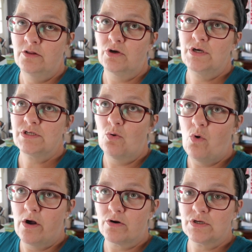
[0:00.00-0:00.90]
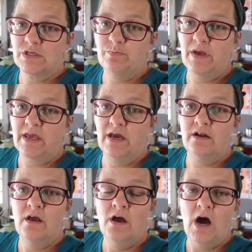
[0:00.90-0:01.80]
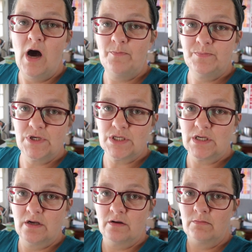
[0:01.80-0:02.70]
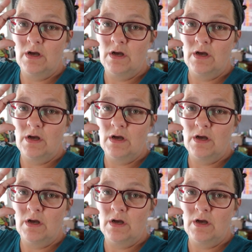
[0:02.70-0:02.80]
There is a water spigot up just a,